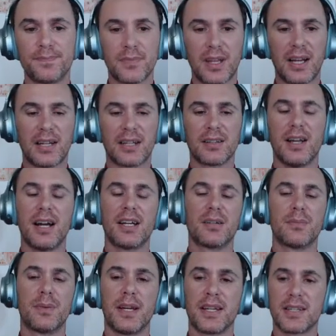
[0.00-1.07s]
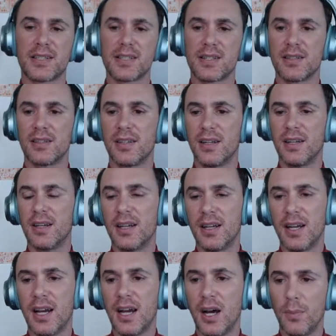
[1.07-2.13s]
And glider bikes
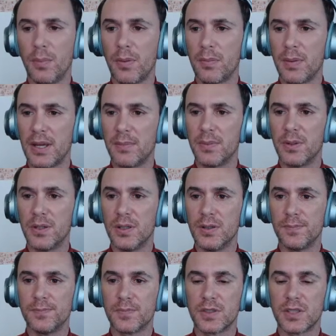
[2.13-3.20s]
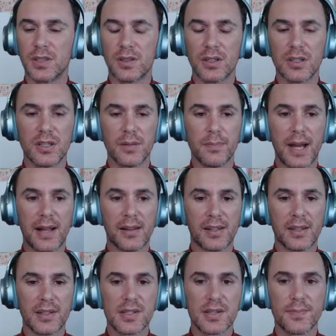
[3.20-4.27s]
help people to learn to
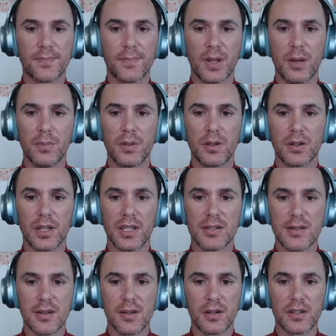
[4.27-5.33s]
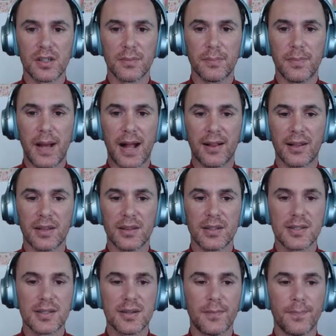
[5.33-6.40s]
balance, help little kids learn to balance.